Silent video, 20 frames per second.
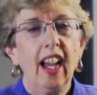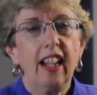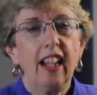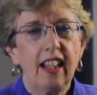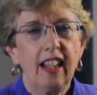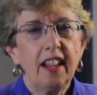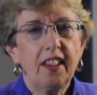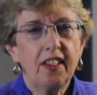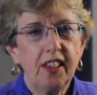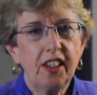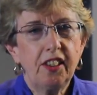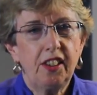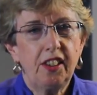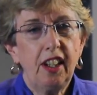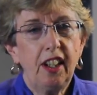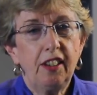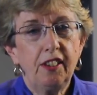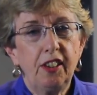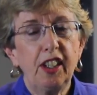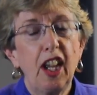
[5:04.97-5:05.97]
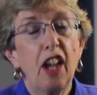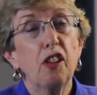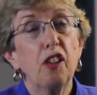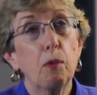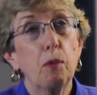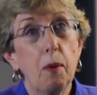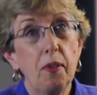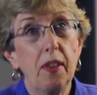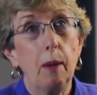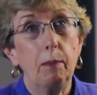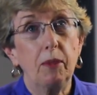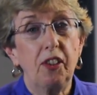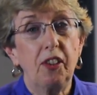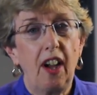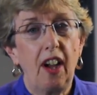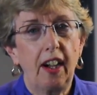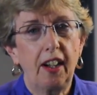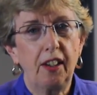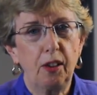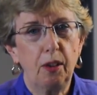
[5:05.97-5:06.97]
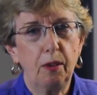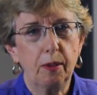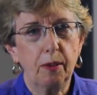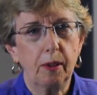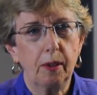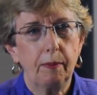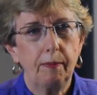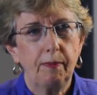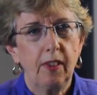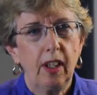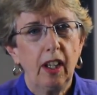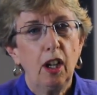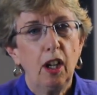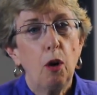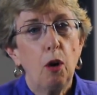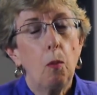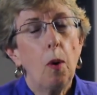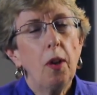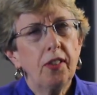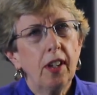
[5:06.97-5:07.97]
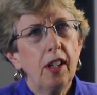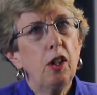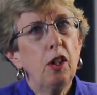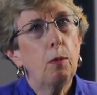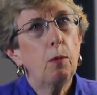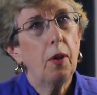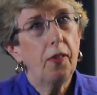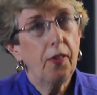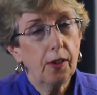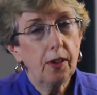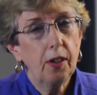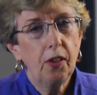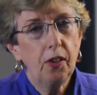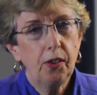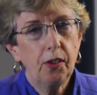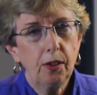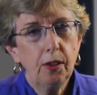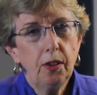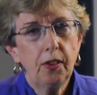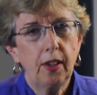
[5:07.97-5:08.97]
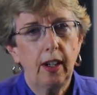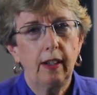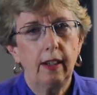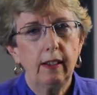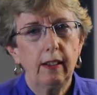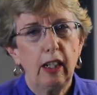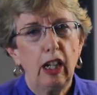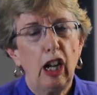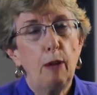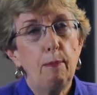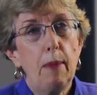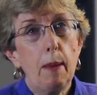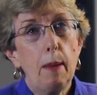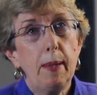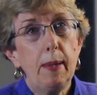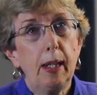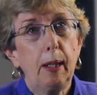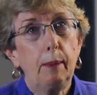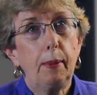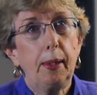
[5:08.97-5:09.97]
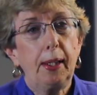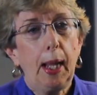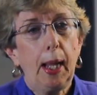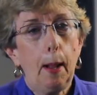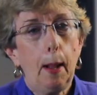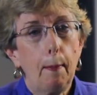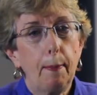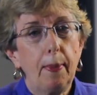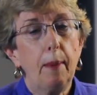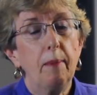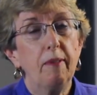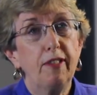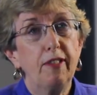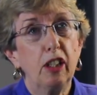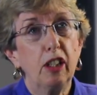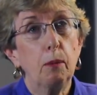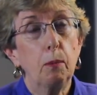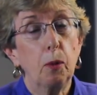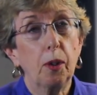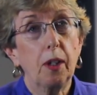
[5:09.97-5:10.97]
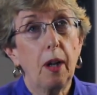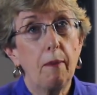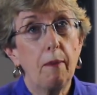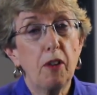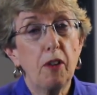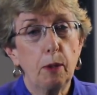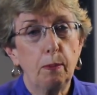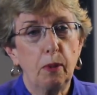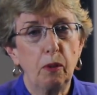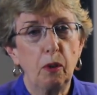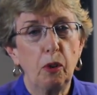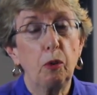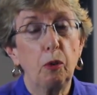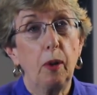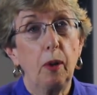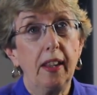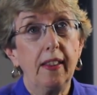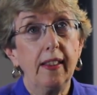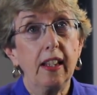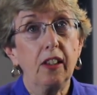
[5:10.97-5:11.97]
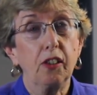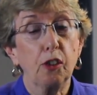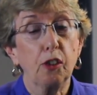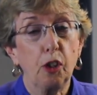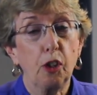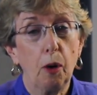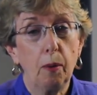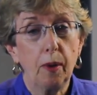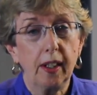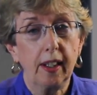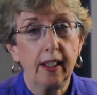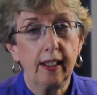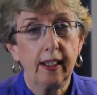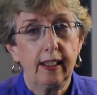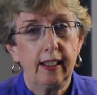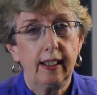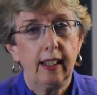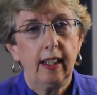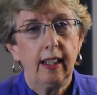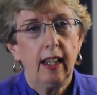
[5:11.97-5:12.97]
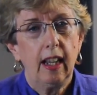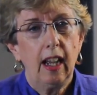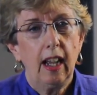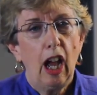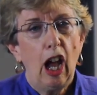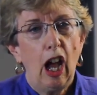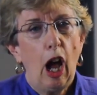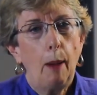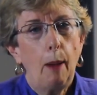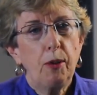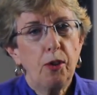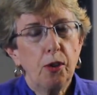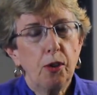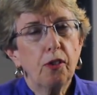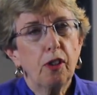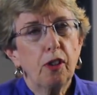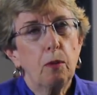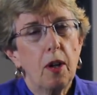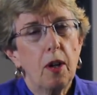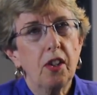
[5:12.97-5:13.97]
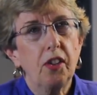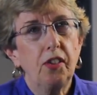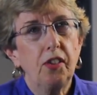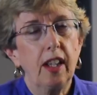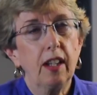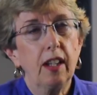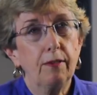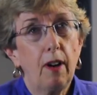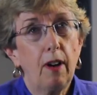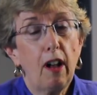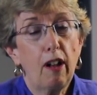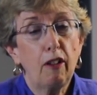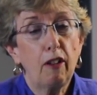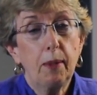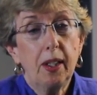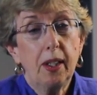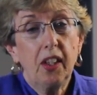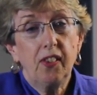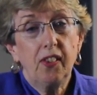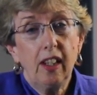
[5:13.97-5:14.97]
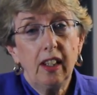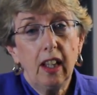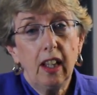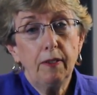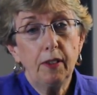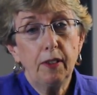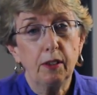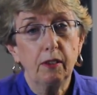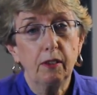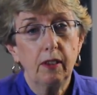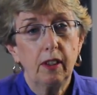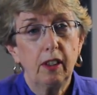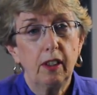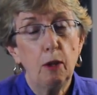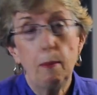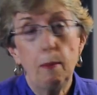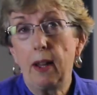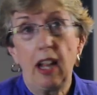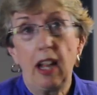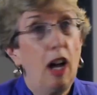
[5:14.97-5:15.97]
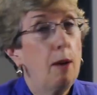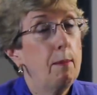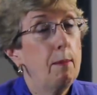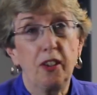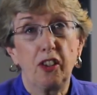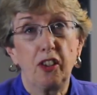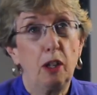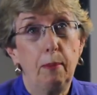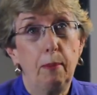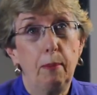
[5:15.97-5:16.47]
Let's sit down together with them to talk it over. Once I know what their concerns are, I may be able to help them feel more comfortable with the way things are going. I'm sure they'll want to stay involved because they love you, no matter how much they